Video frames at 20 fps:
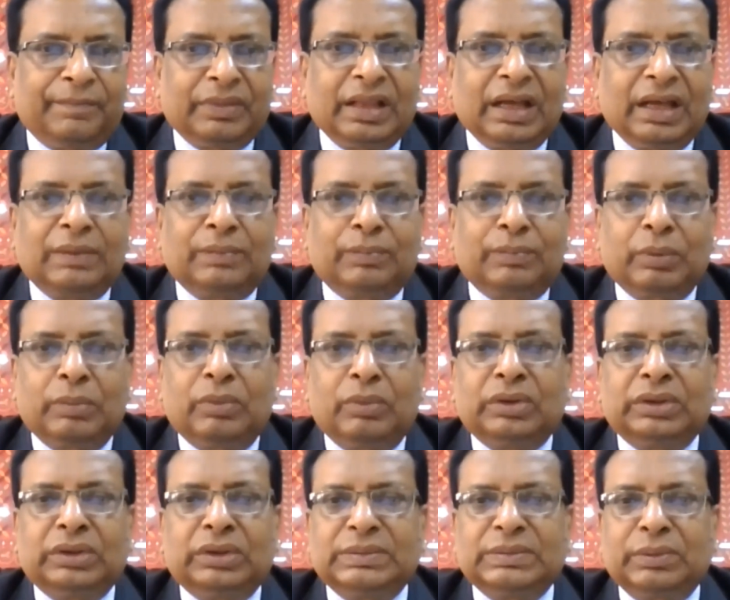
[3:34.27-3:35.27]
that
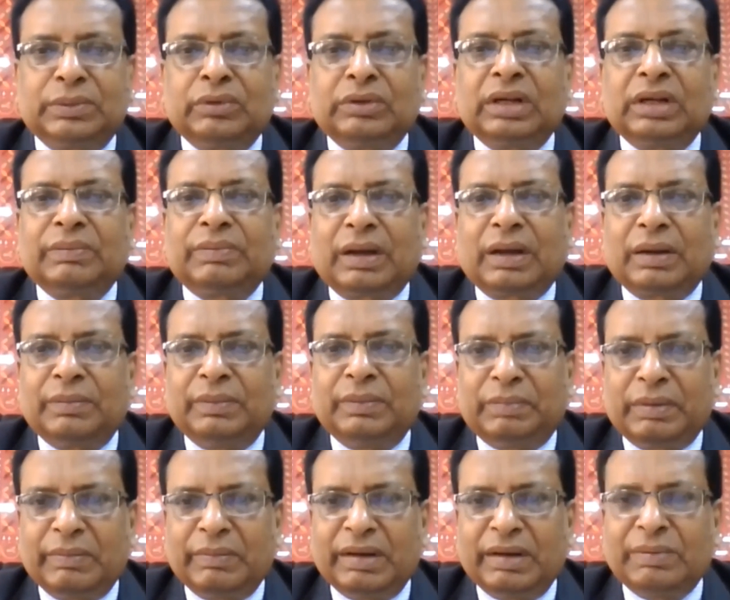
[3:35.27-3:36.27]
promote smallholder
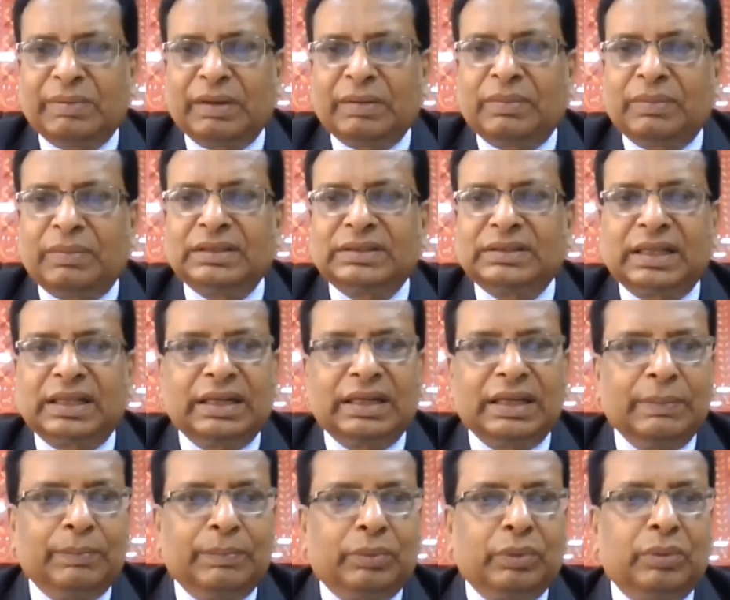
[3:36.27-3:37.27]
family farmers and
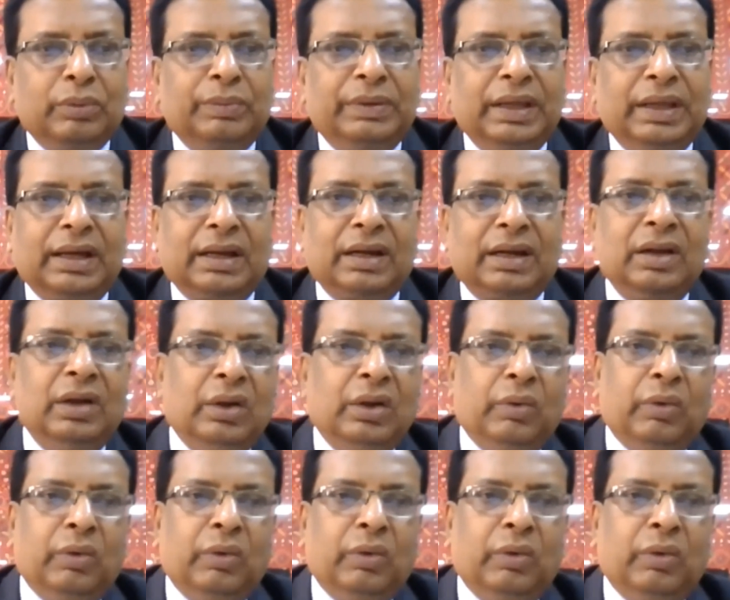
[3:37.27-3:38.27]
improve their
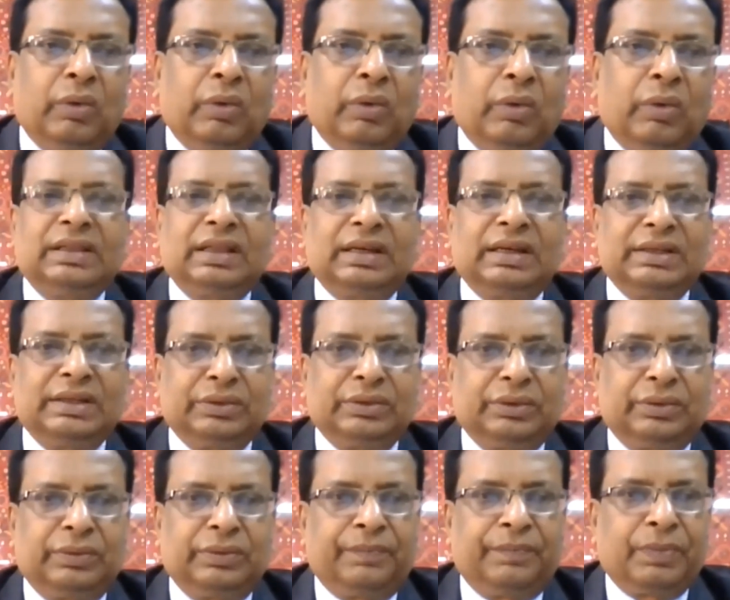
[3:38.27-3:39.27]
well-being in the
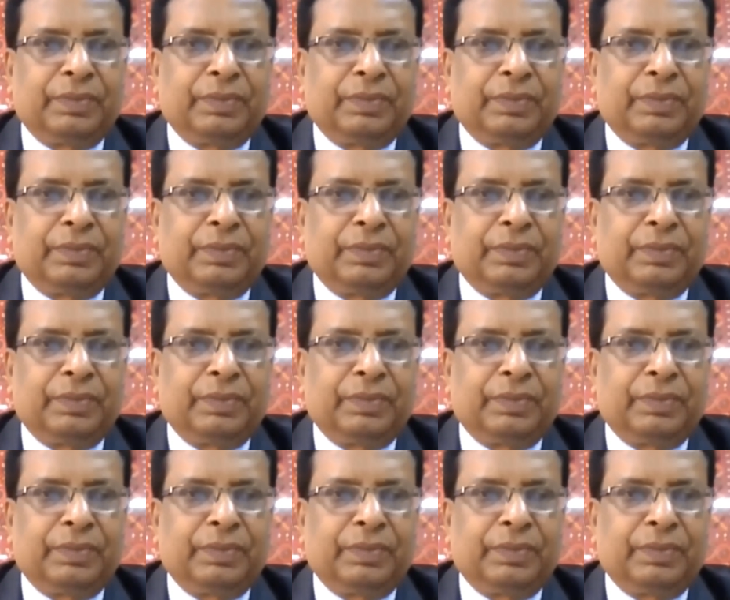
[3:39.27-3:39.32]
region.